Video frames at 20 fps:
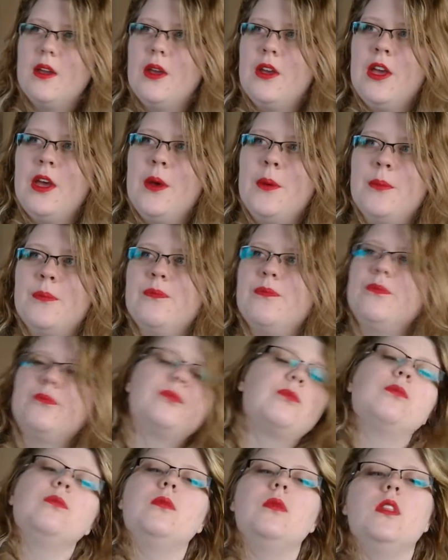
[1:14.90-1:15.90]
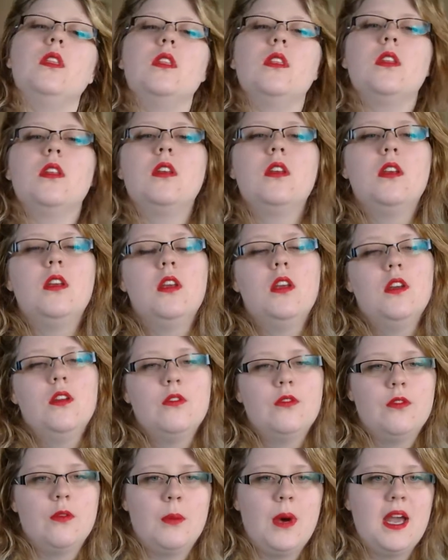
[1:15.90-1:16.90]
Um,
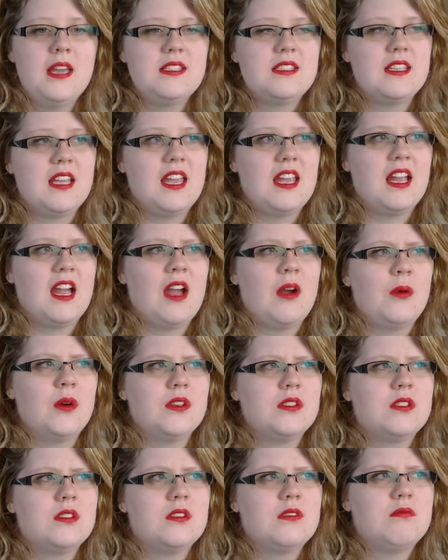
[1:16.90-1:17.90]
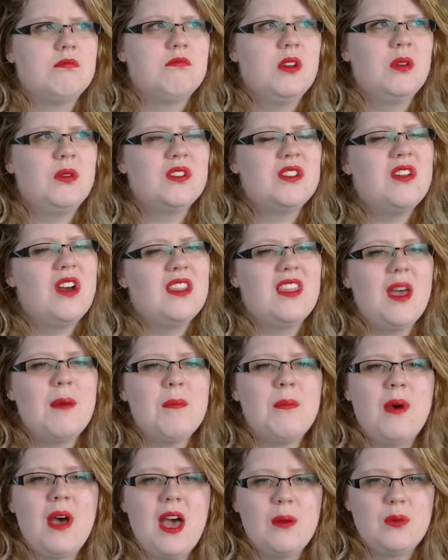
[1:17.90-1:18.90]
for my sake, it was not
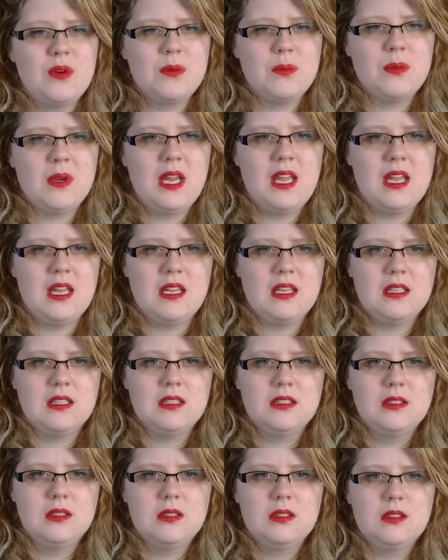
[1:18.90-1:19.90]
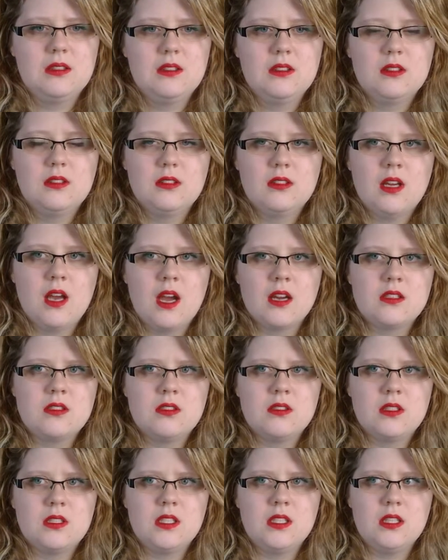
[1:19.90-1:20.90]
that bad with me,
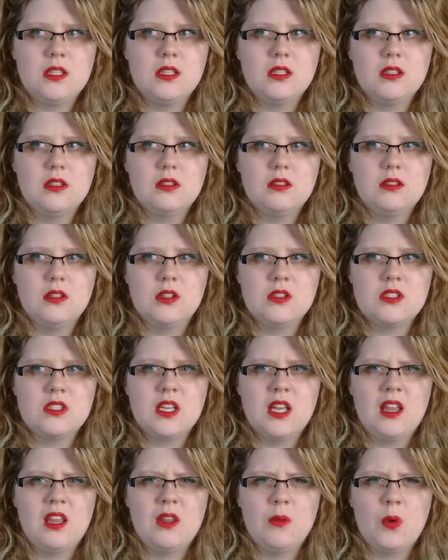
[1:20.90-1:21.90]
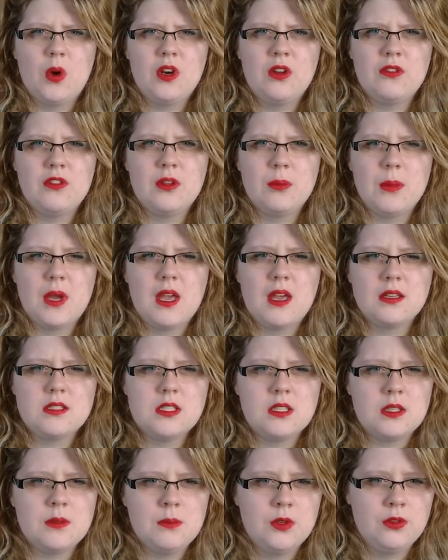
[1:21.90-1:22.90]
actually, until one of them
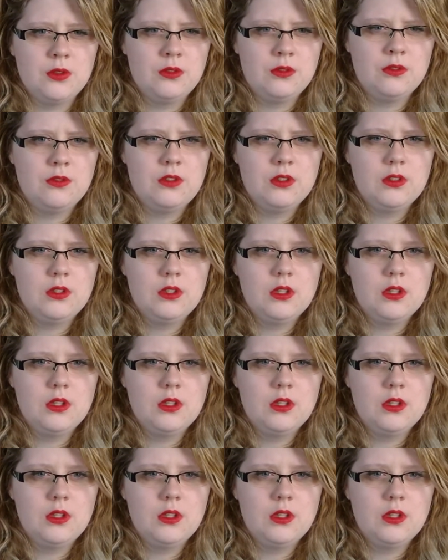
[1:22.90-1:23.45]
actually moved